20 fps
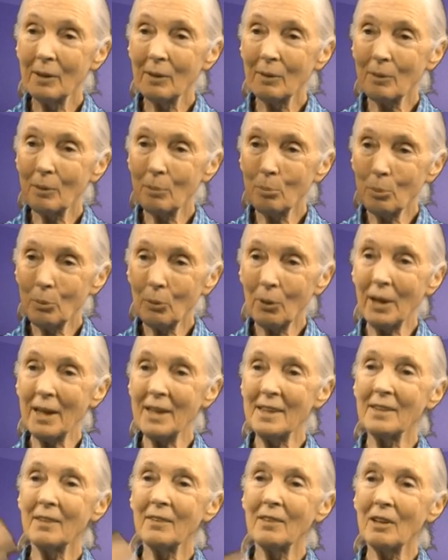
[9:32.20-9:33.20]

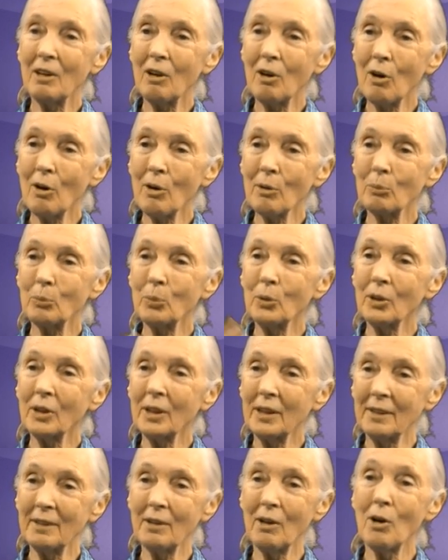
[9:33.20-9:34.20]
brain and the heart work
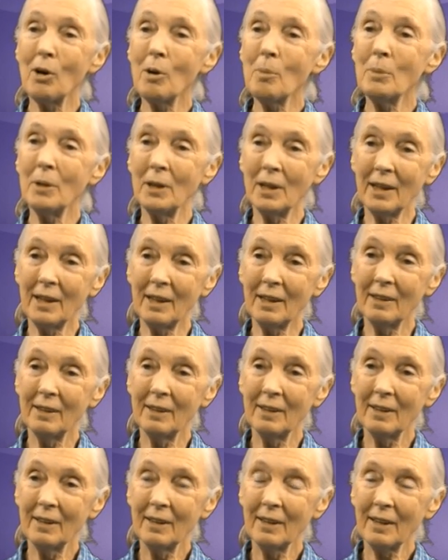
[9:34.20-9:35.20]
in harmony
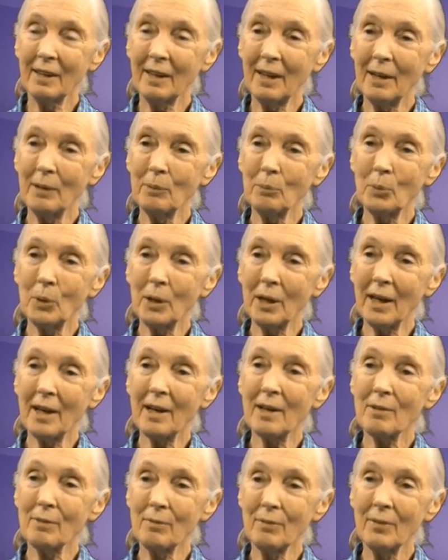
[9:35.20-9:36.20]
can we
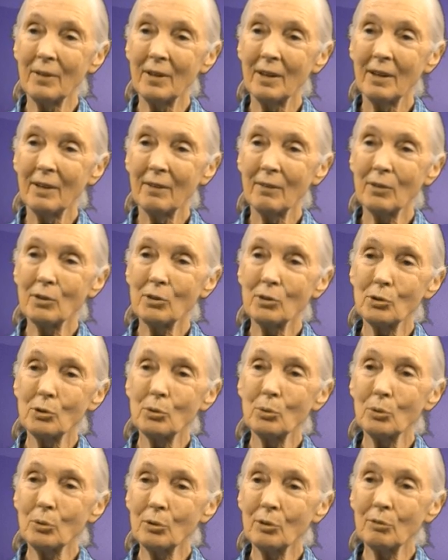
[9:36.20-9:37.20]
have the
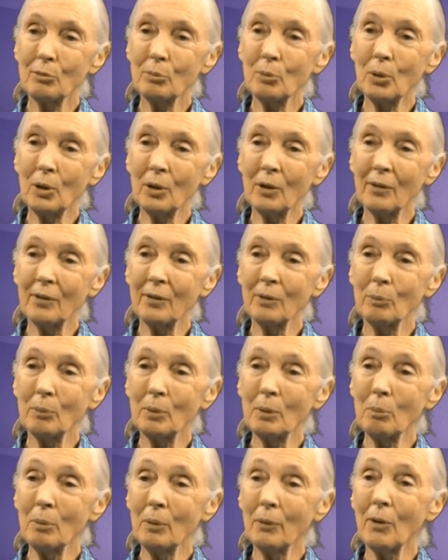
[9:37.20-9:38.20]
sort of world that
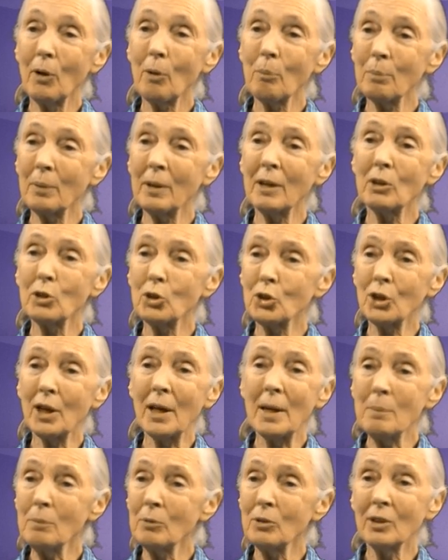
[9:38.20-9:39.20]
we will not be
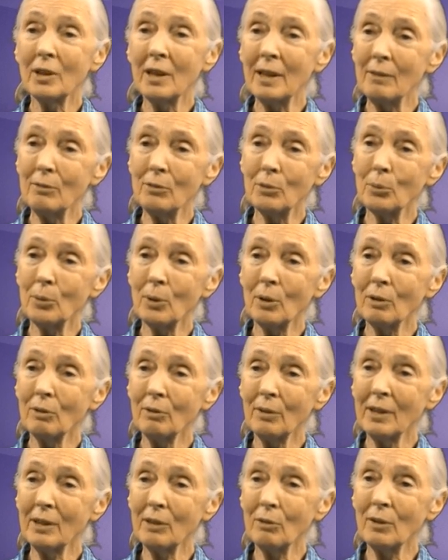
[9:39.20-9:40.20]
ashamed to leave to our
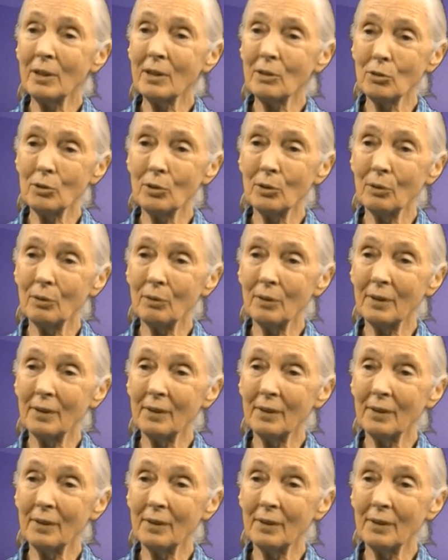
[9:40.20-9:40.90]
great-grandchildren.